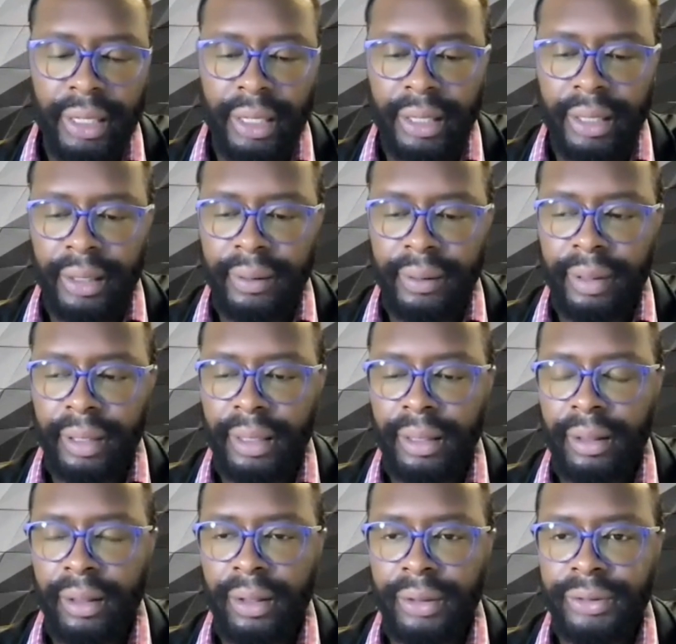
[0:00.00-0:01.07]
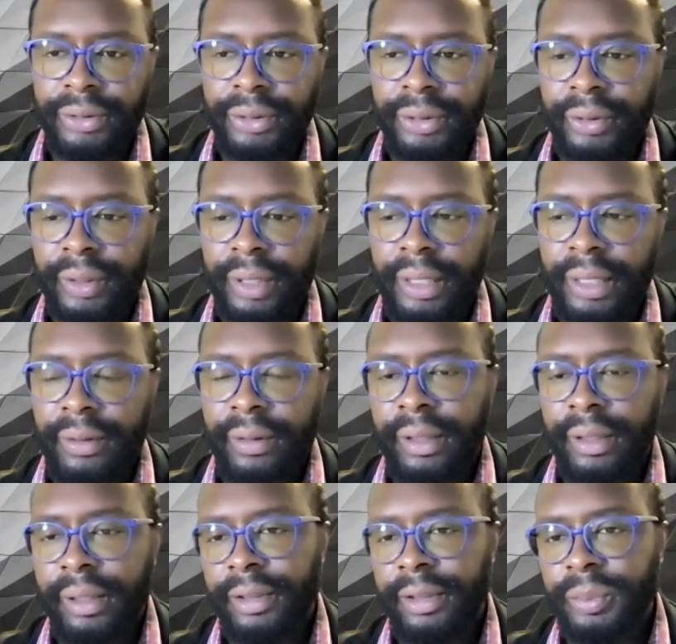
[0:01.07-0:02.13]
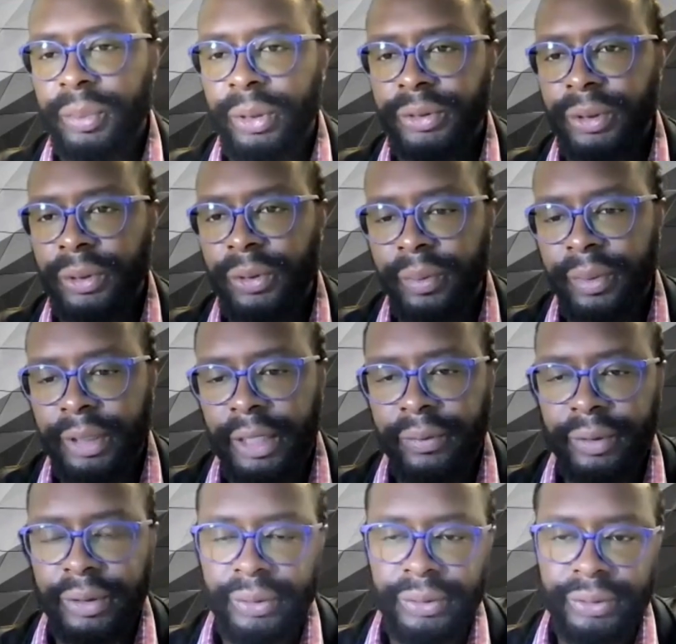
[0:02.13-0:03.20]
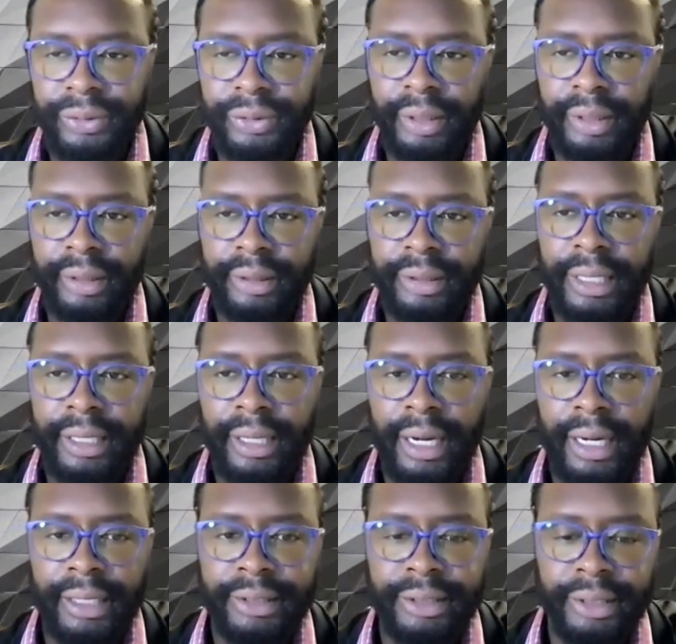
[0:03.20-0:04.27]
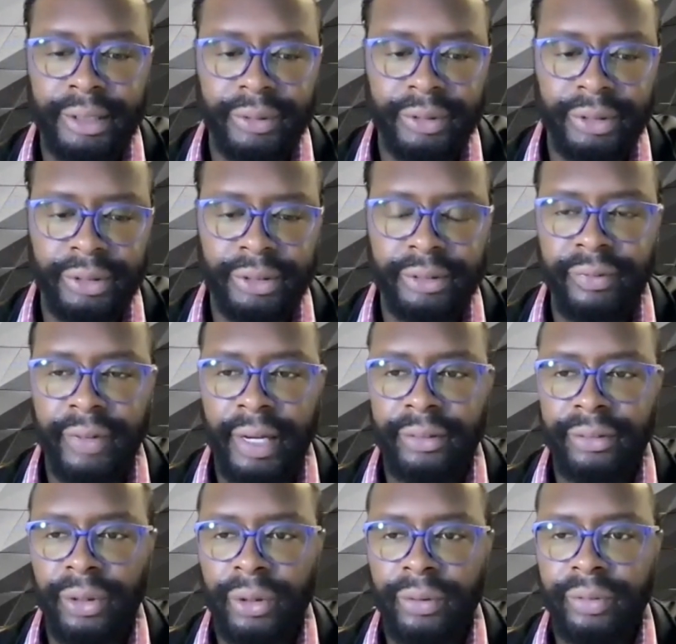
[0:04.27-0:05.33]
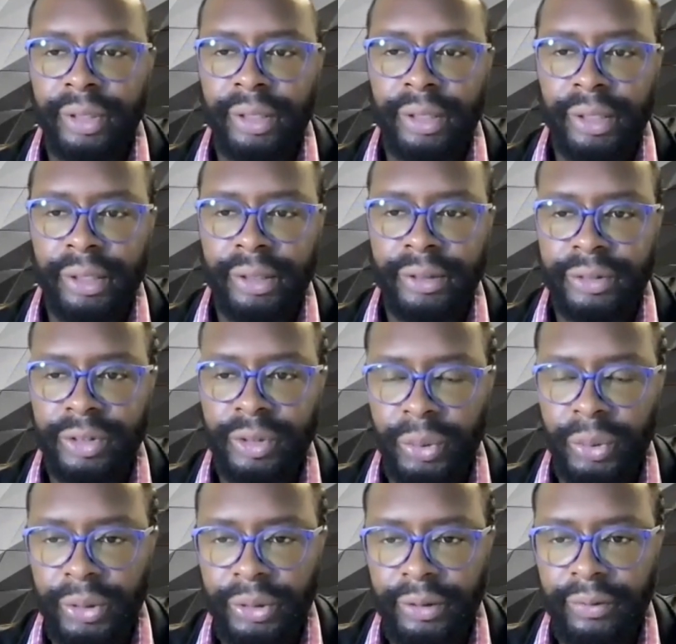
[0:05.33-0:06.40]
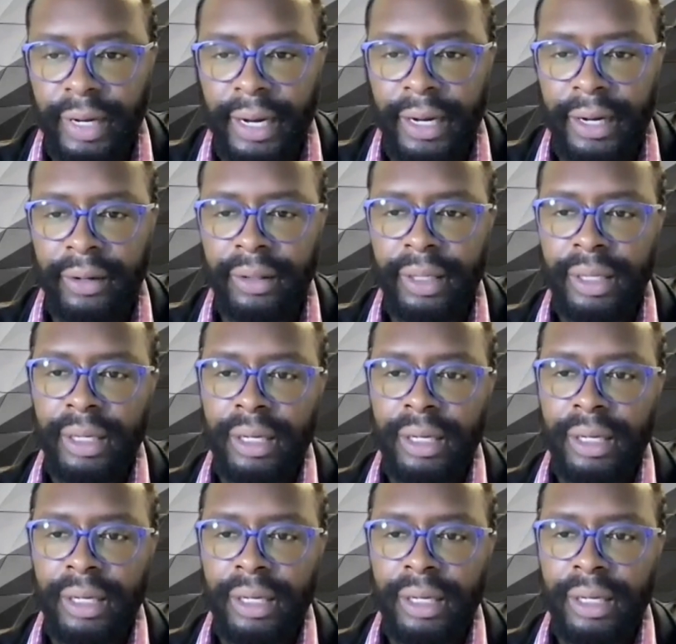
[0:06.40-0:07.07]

Also the sports equipment that we use and the technology, which is advanced over the years in sports of how